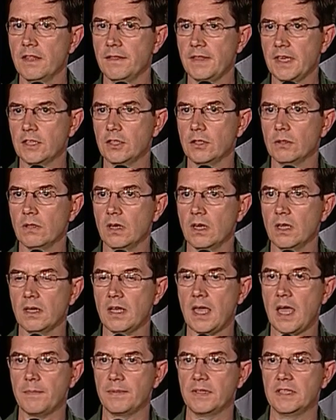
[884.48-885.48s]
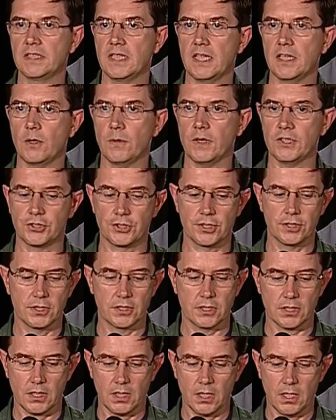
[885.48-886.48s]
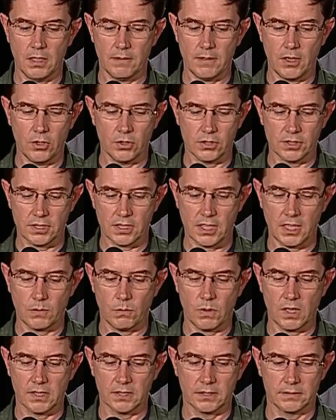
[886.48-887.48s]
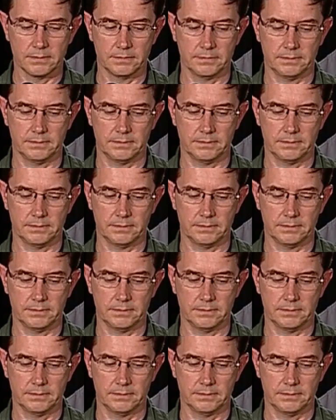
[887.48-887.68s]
Thank you. I'll happily take questions alongside Oana.